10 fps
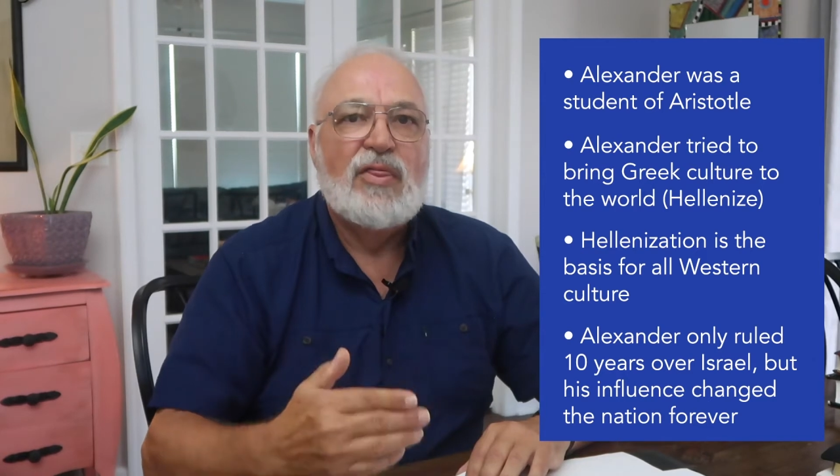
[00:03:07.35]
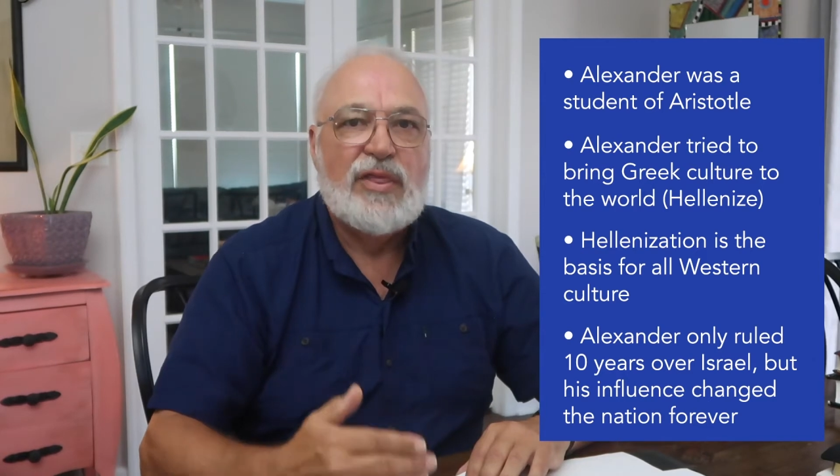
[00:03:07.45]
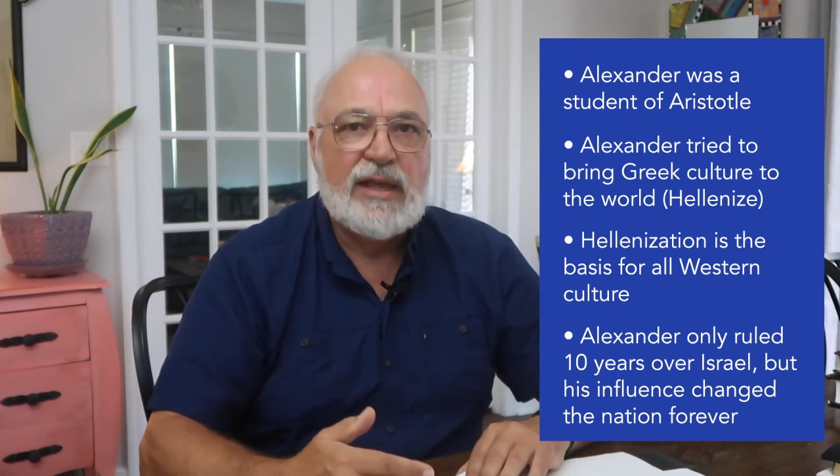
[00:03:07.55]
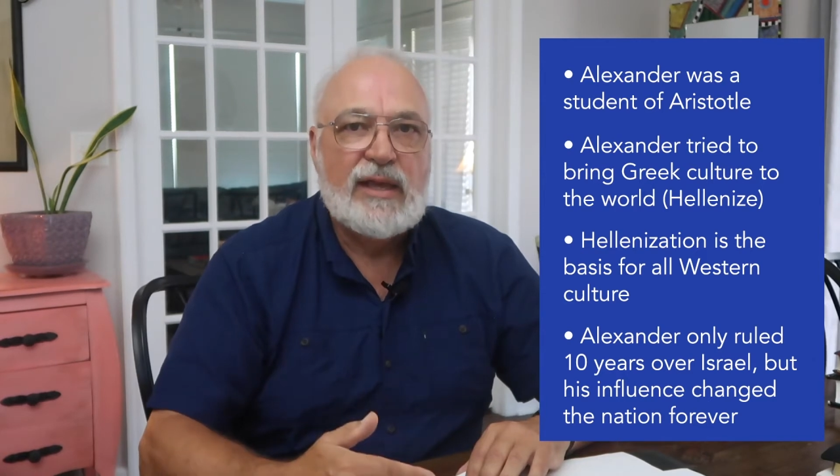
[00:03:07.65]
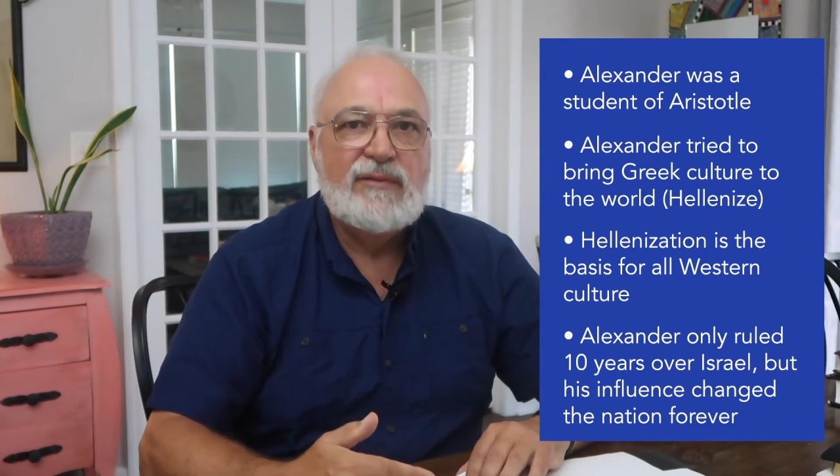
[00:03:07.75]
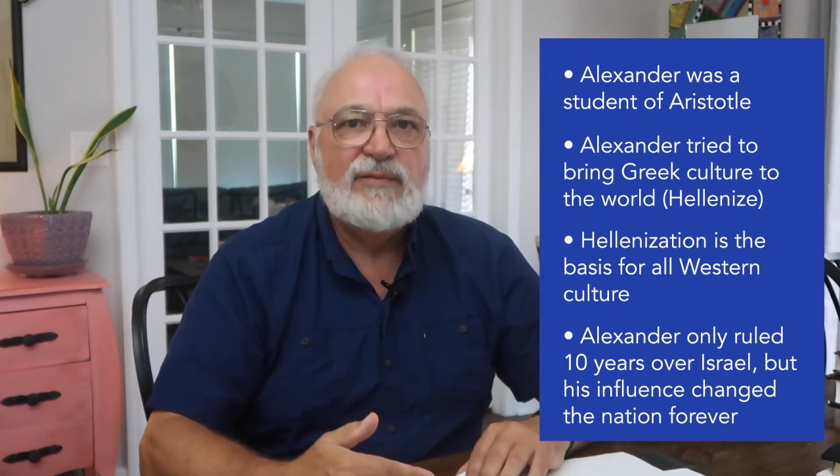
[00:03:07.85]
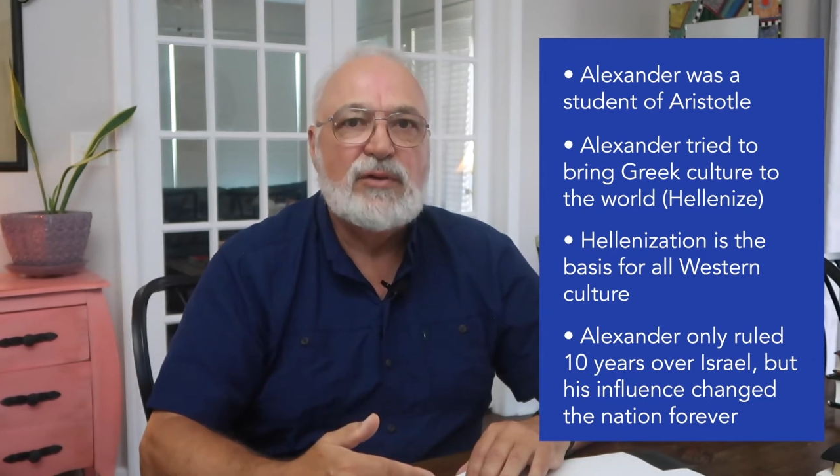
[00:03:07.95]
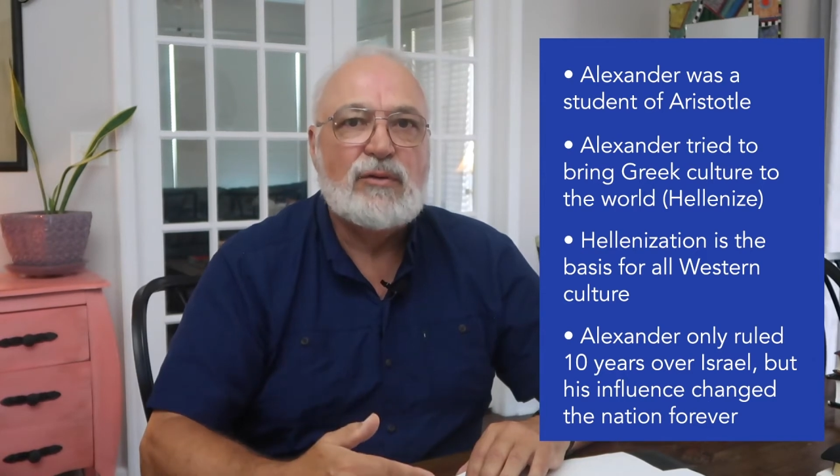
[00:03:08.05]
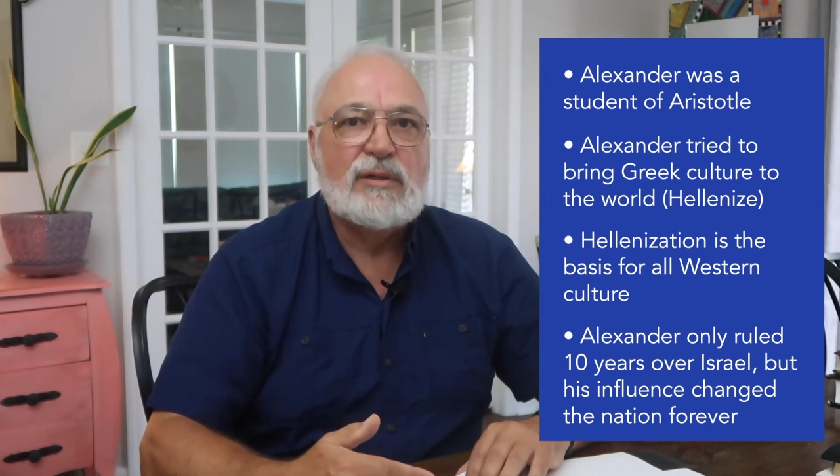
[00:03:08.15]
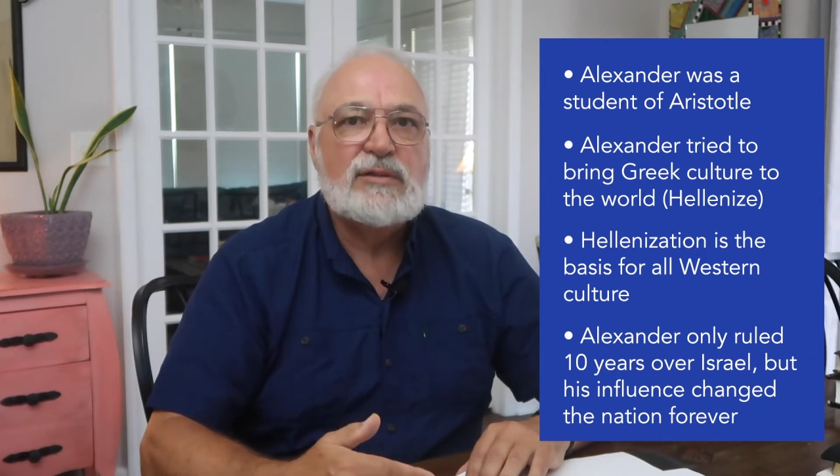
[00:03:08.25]
the
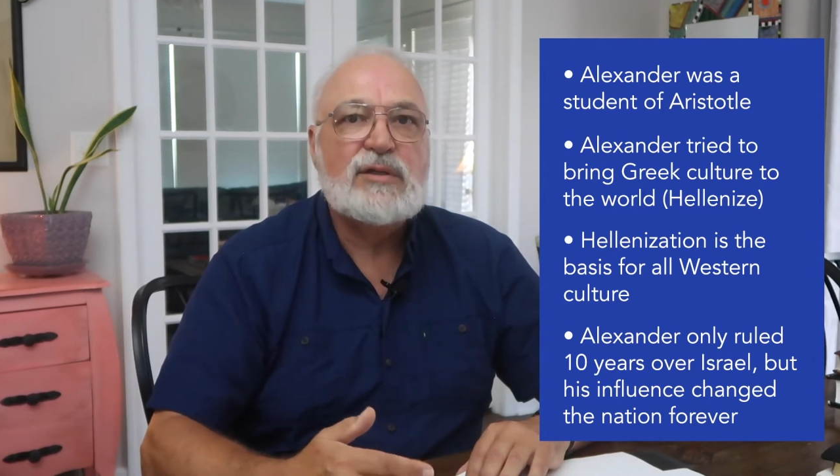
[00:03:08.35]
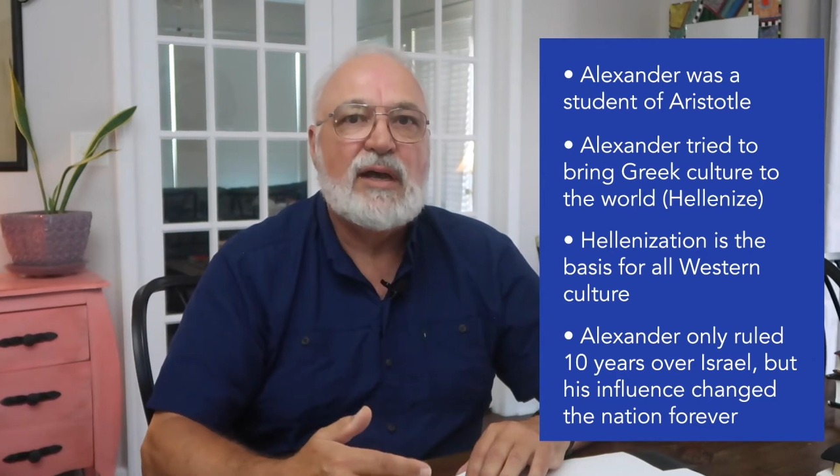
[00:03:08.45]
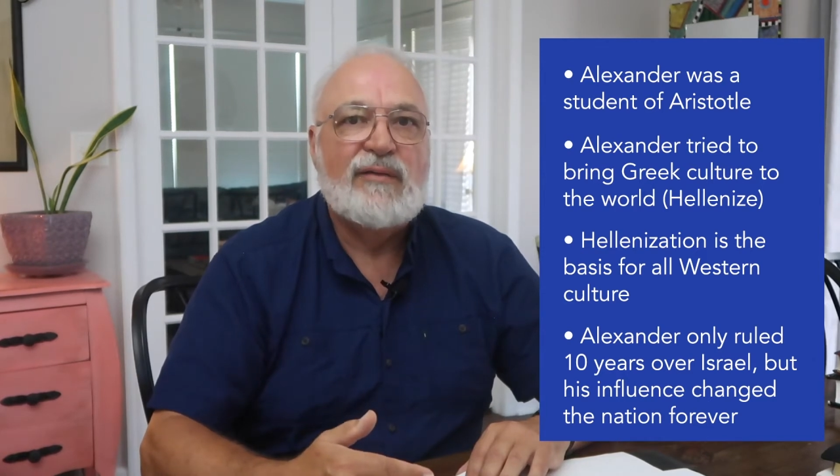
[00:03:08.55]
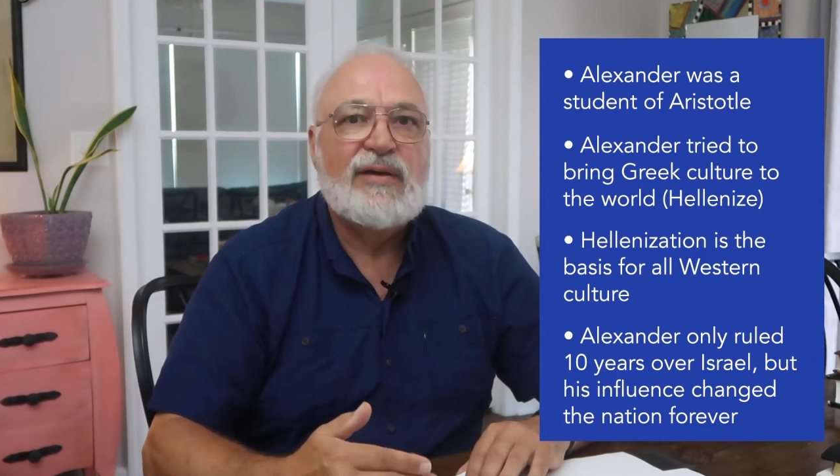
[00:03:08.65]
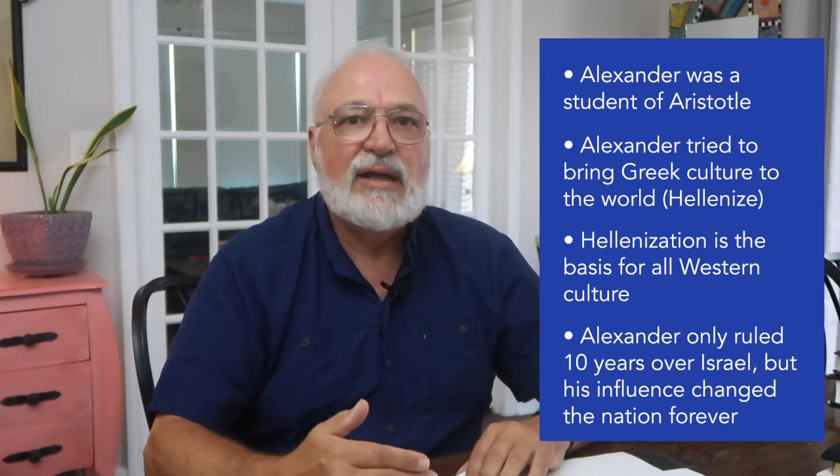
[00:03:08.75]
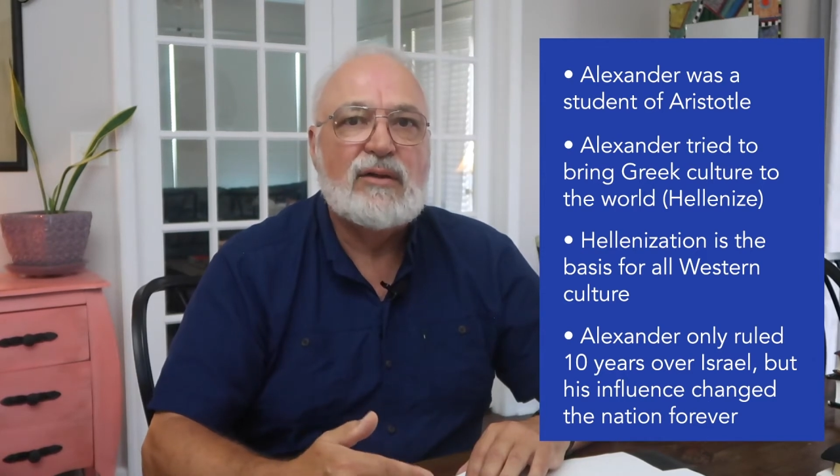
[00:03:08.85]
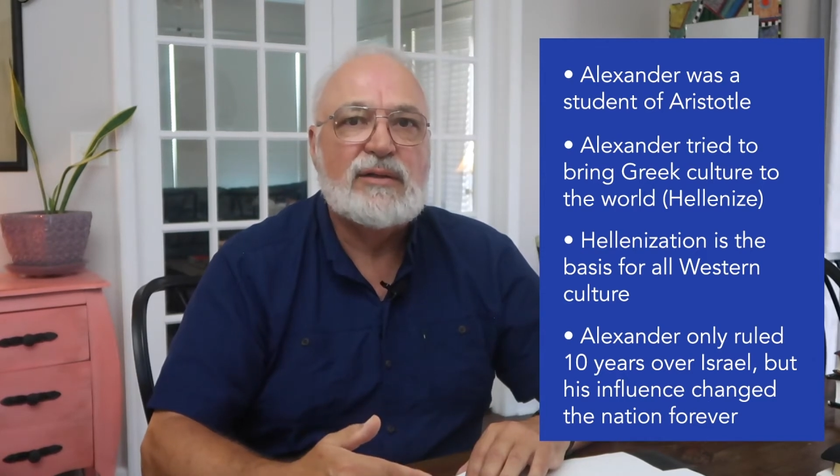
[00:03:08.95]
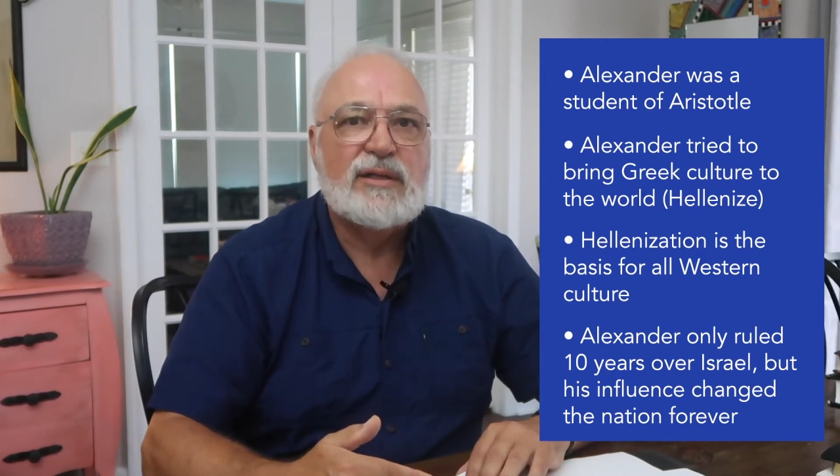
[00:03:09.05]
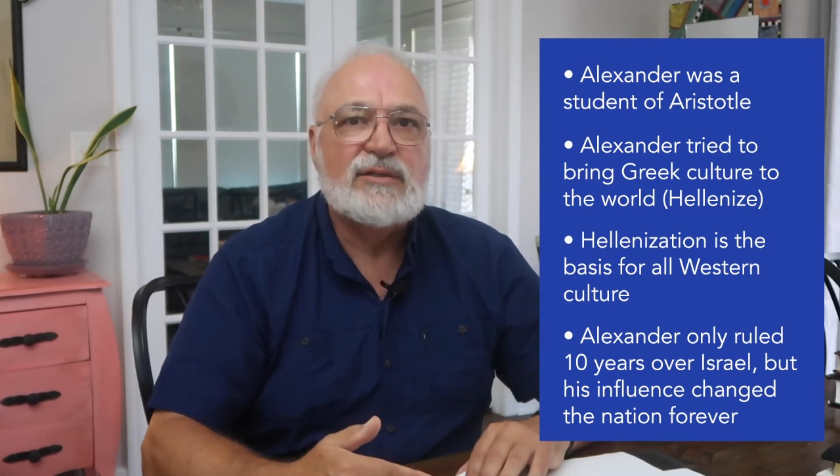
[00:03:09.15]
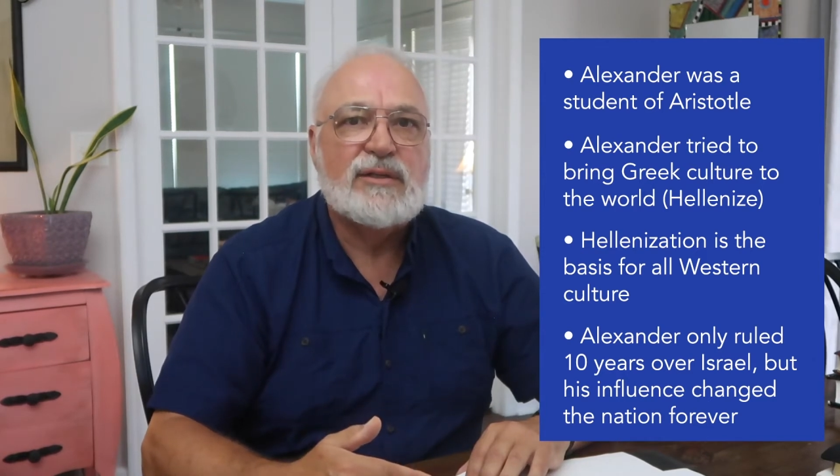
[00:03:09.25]
influence of
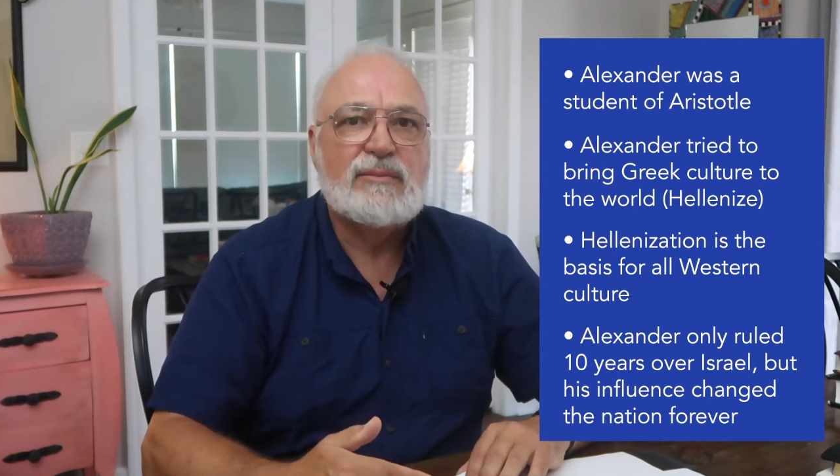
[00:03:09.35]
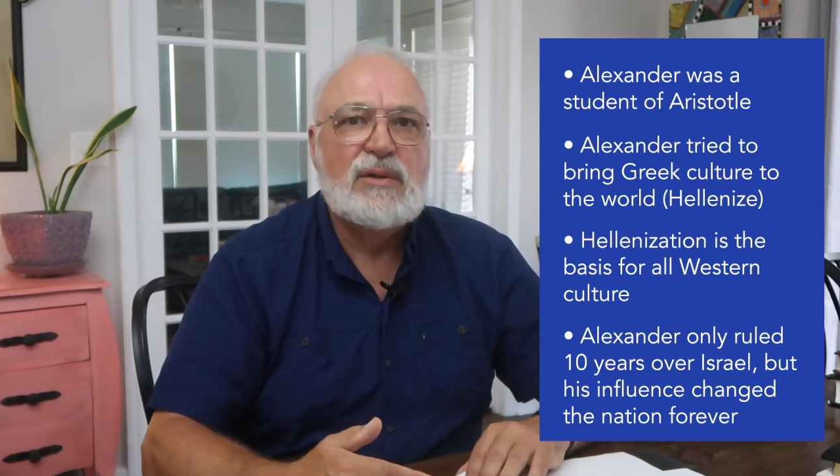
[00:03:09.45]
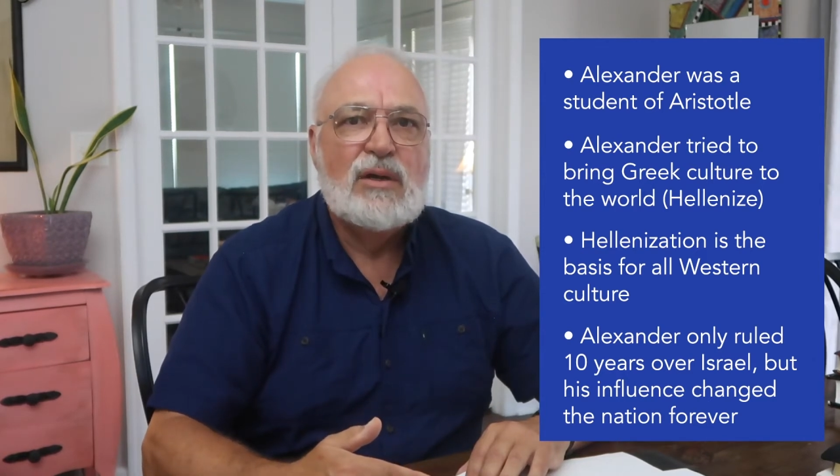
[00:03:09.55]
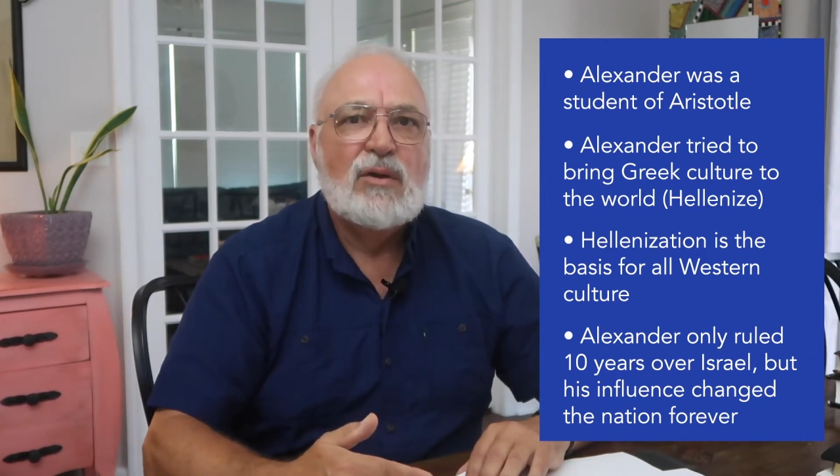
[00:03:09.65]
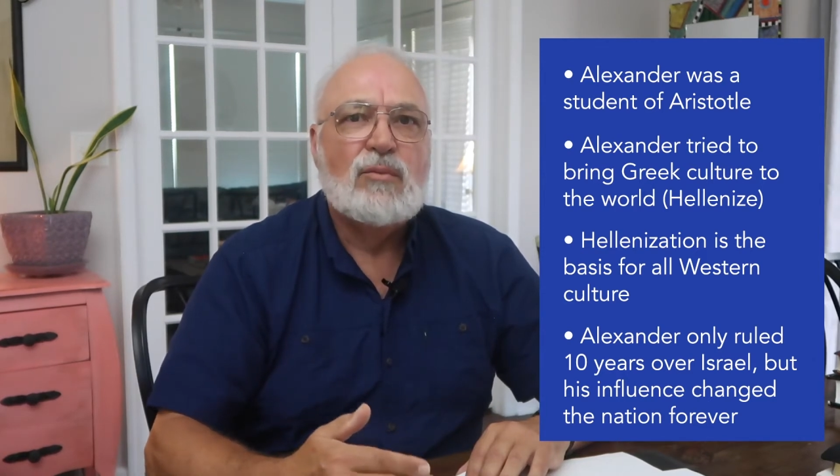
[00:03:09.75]
Hellenism